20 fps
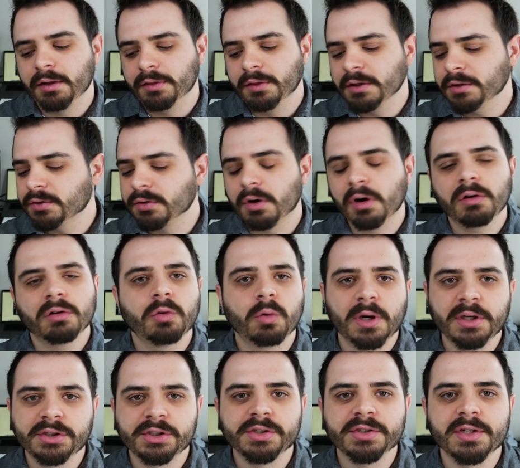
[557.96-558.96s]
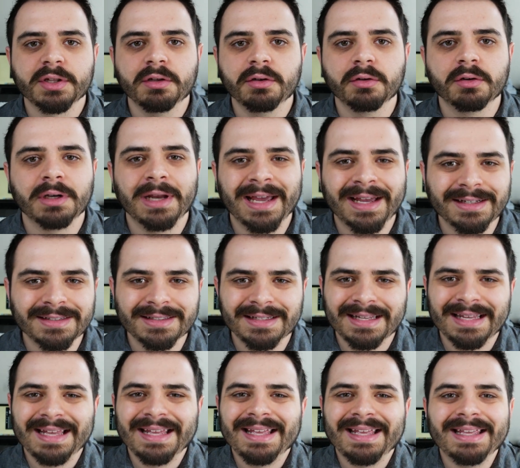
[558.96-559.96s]
These are all questions that you can
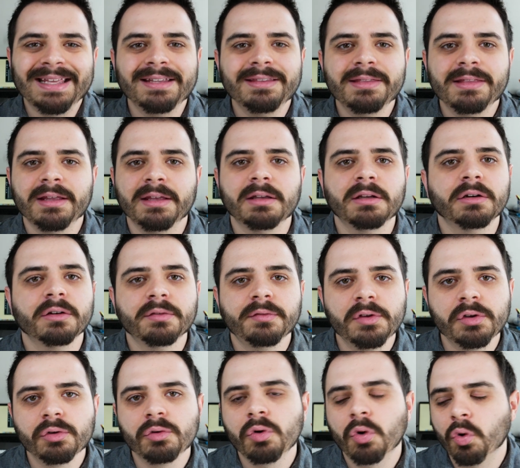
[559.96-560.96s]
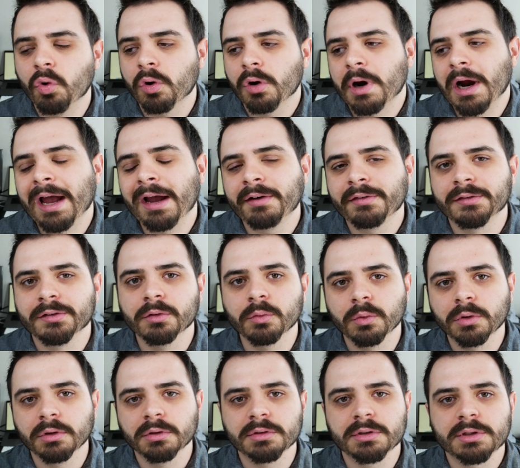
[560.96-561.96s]
ask in the interview or
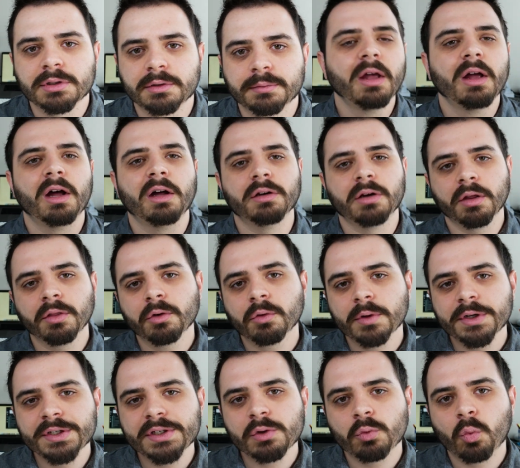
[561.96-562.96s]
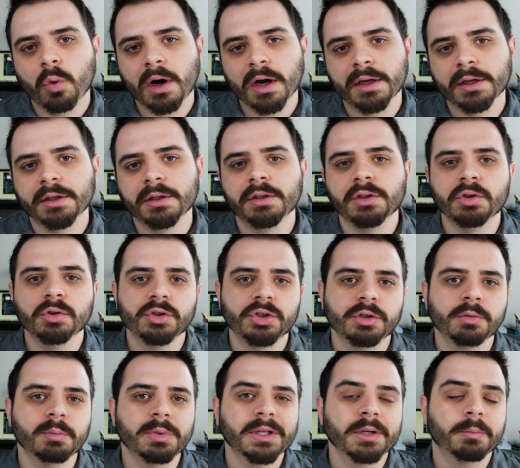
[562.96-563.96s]
afterwards. Another reason why you
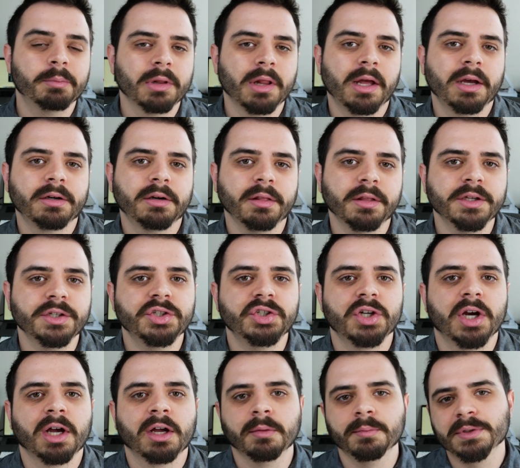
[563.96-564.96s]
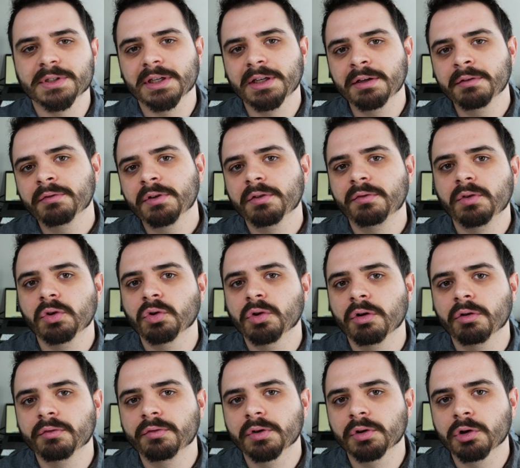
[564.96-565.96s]
should be applying to these jobs, even if you
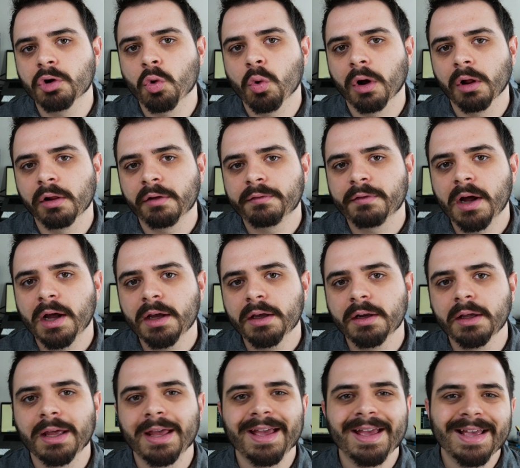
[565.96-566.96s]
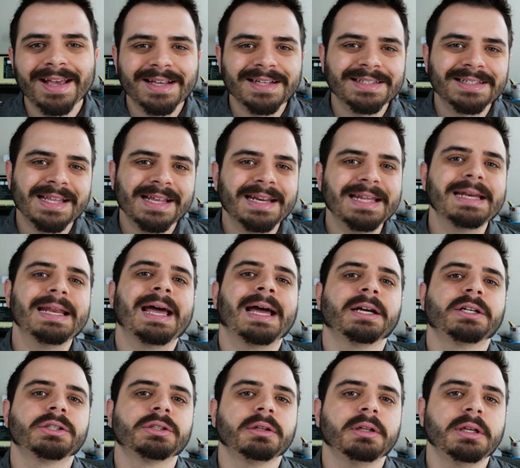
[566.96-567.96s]
don't feel qualified, is that it
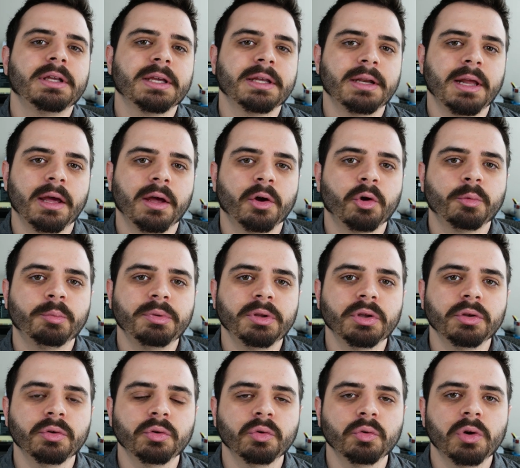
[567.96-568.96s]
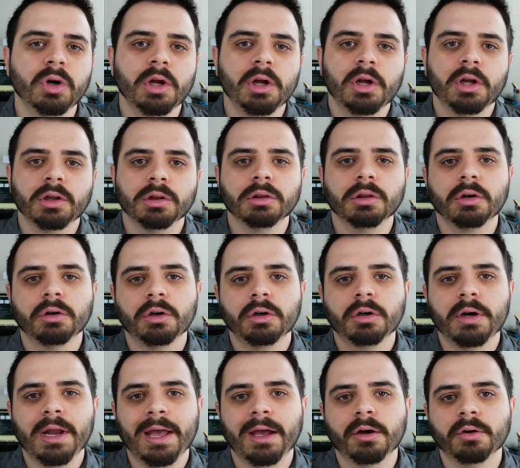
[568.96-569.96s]
actually can help you
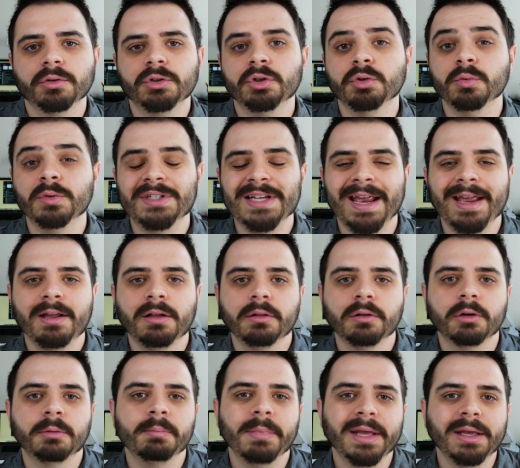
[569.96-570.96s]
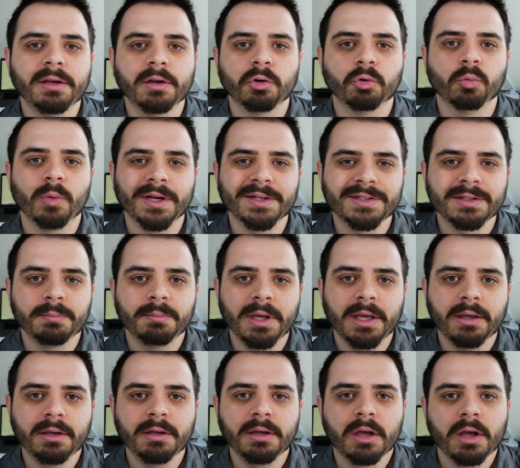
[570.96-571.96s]
learn how to tailor make a
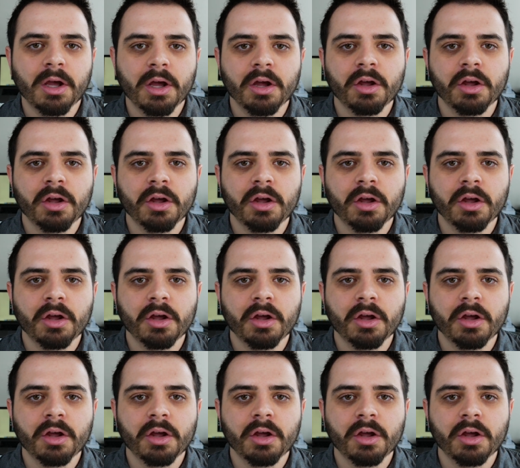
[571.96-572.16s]
resume